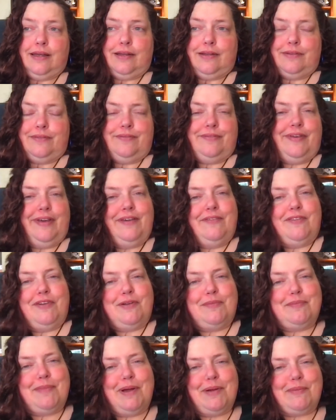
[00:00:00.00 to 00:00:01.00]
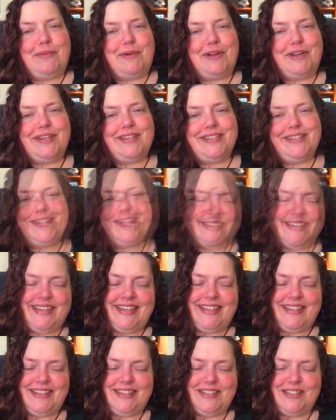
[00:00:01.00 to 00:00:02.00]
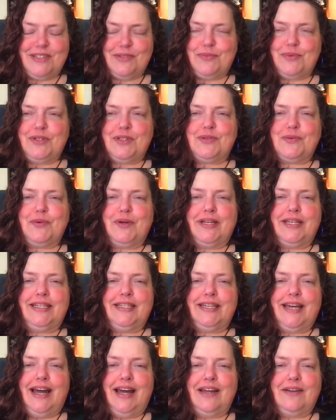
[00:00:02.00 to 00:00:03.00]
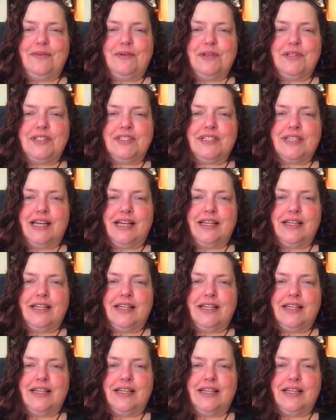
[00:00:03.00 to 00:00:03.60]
favorite memories. This was when I was